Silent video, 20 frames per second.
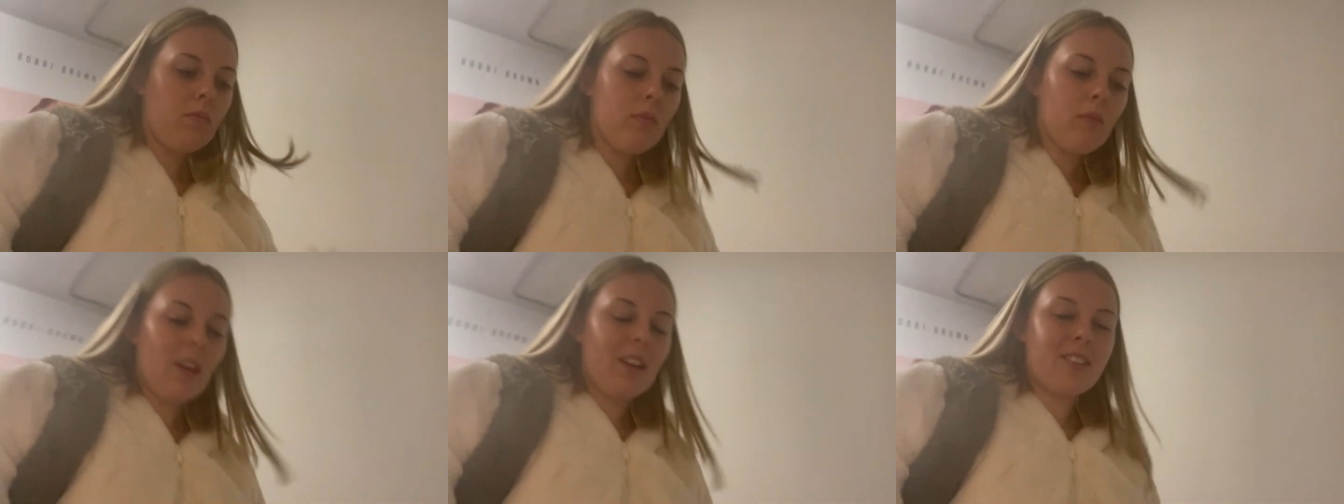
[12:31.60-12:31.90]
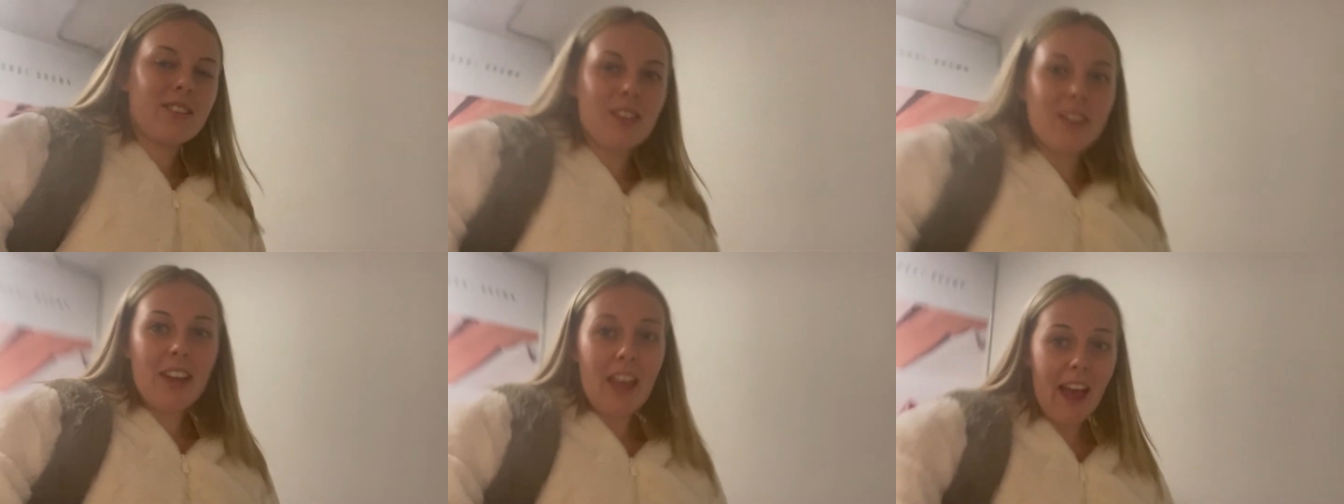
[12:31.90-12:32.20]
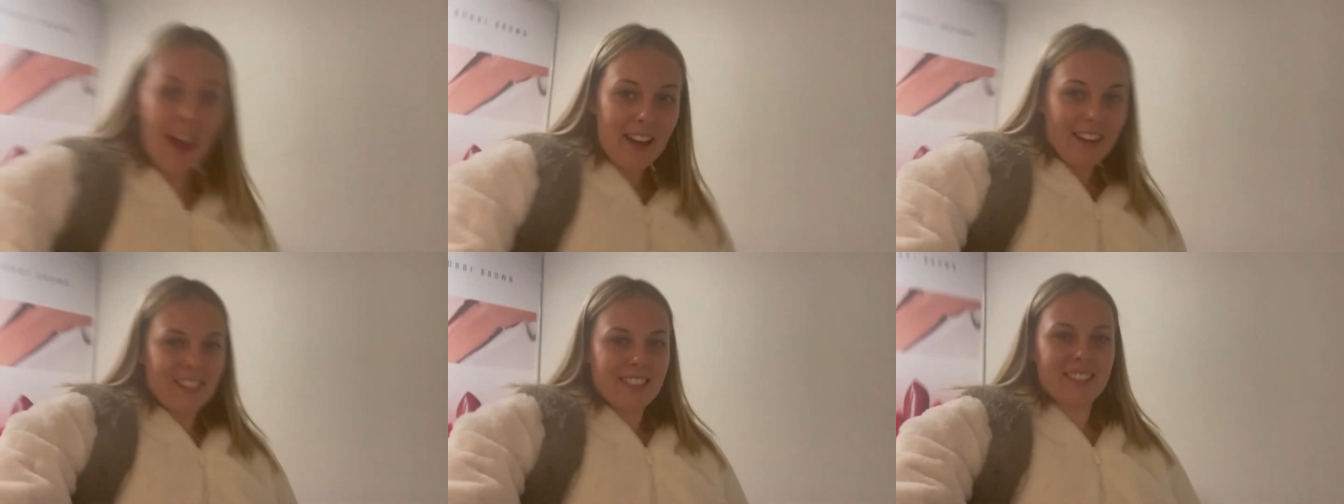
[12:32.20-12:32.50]
So yeah,
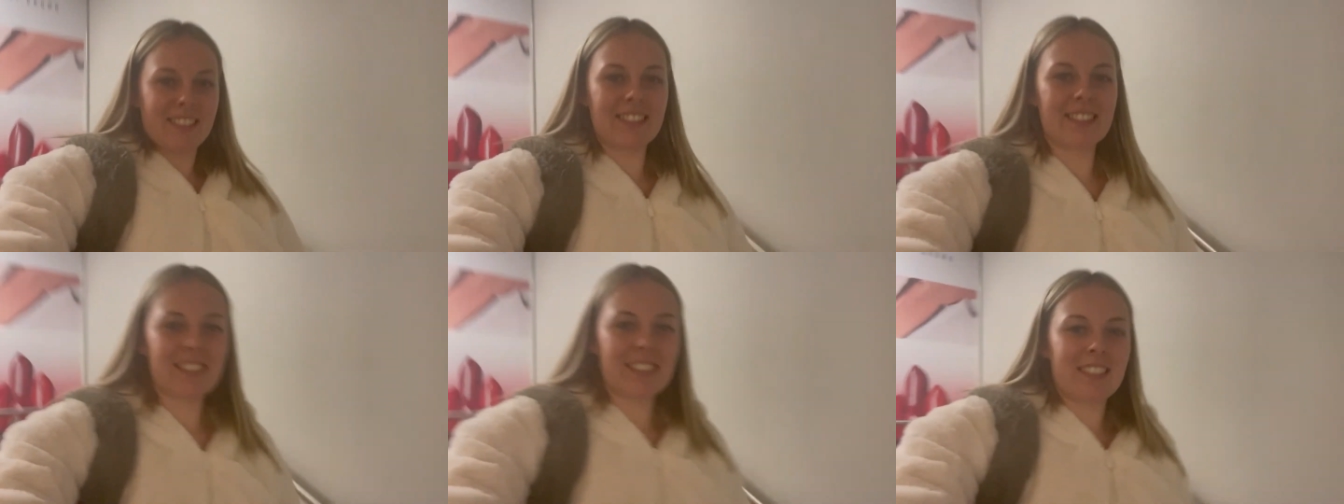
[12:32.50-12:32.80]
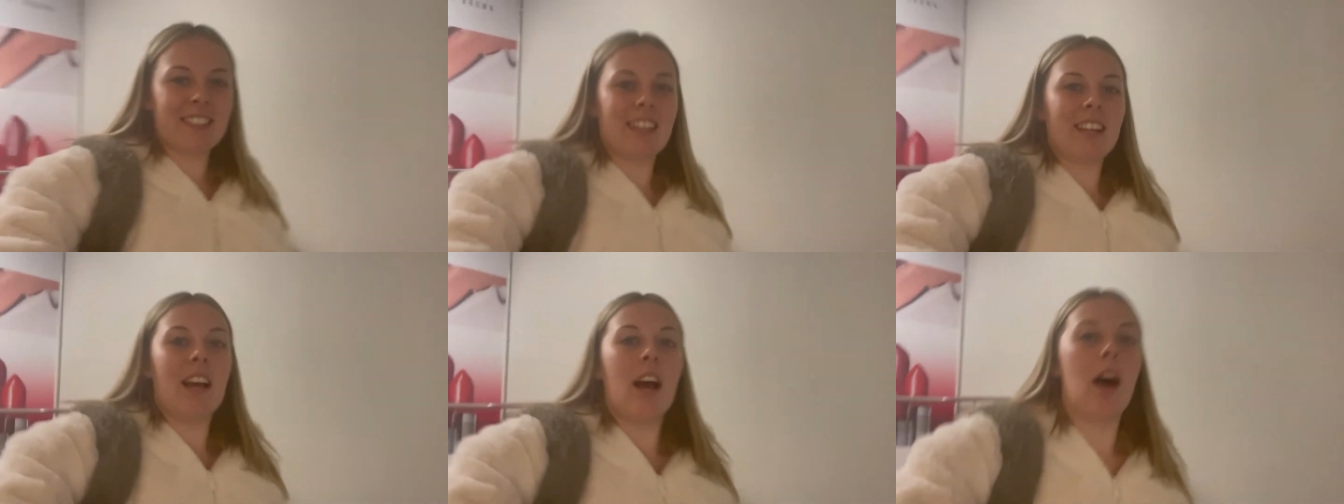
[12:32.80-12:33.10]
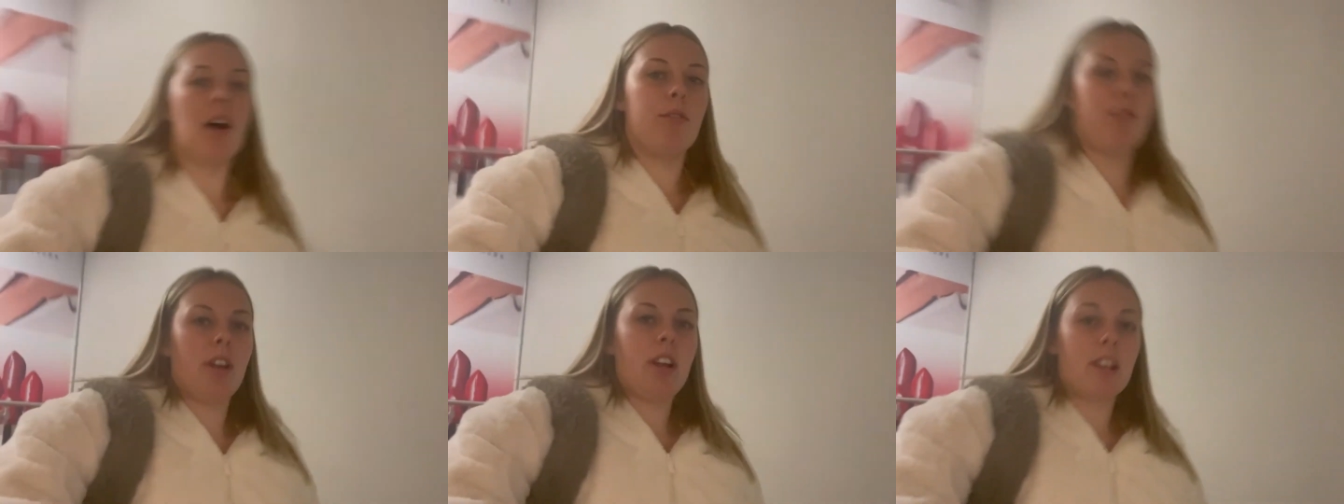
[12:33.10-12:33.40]
I'm
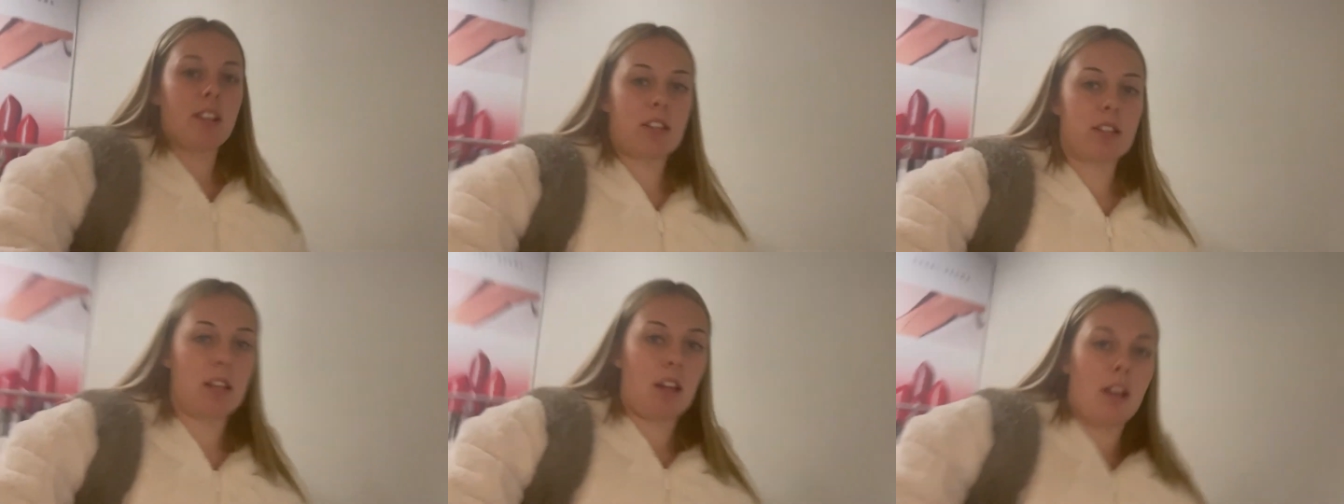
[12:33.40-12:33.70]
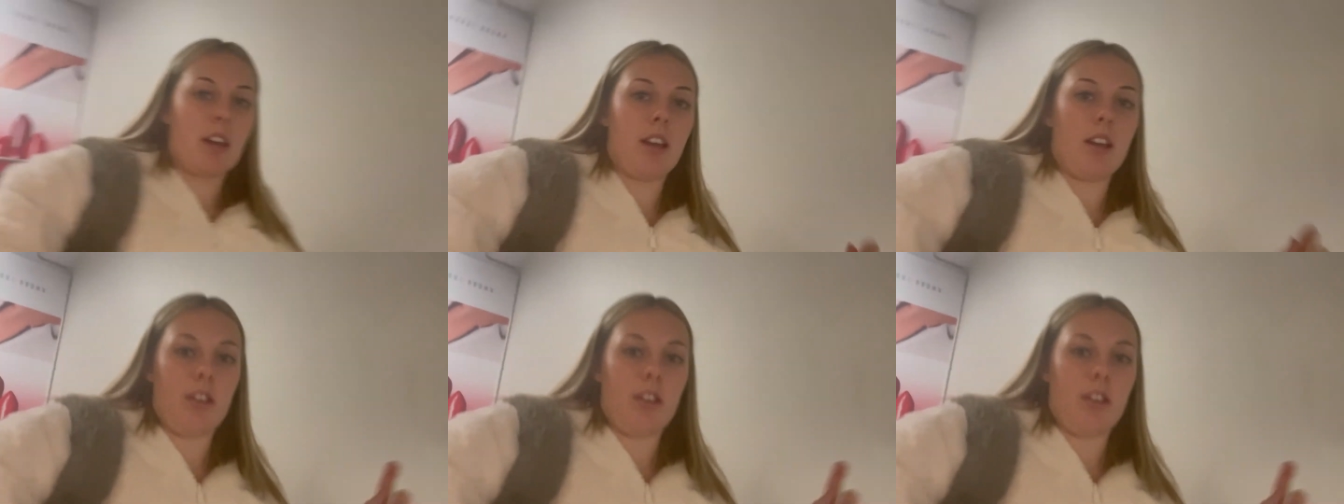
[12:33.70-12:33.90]
very excited.